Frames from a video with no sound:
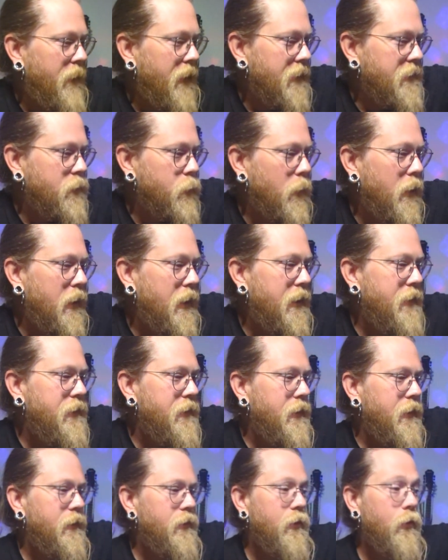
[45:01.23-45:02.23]
That's why I
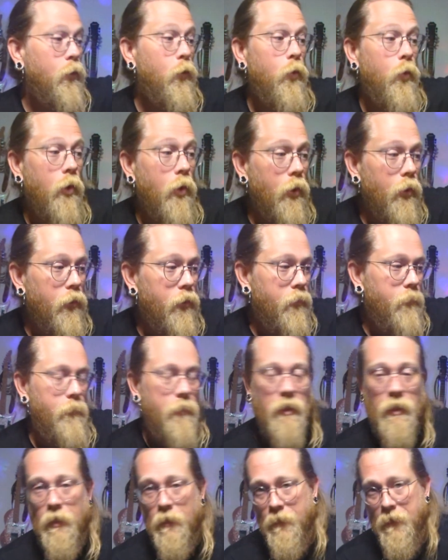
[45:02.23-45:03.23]
think they're worth
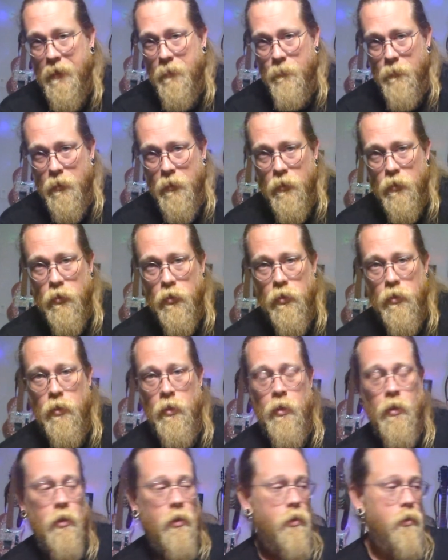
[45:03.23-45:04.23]
paying that much,
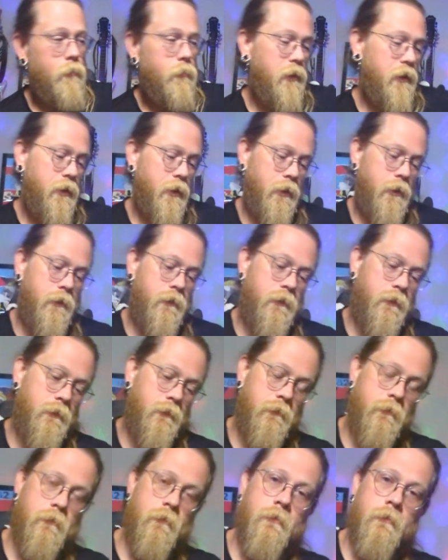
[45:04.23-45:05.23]

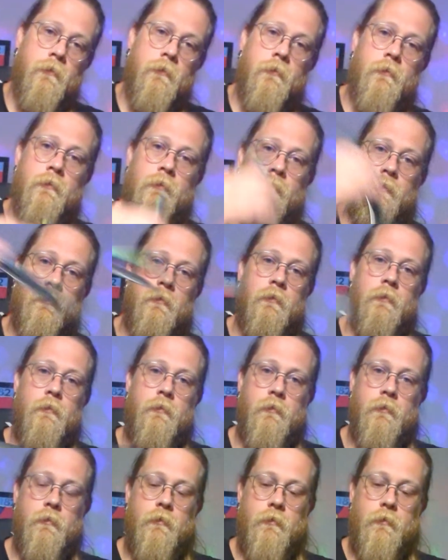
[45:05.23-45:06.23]
because
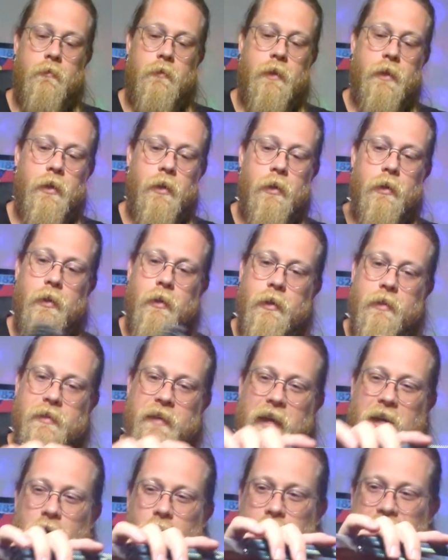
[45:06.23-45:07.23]
it's
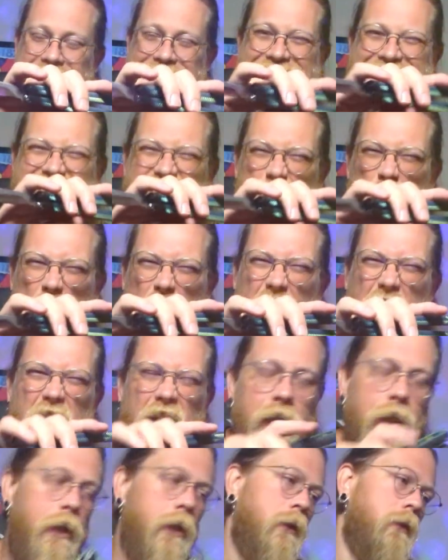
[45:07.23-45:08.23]
like an artisanal
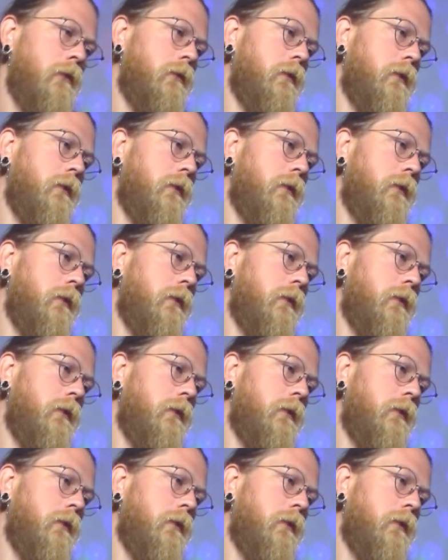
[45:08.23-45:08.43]
thing.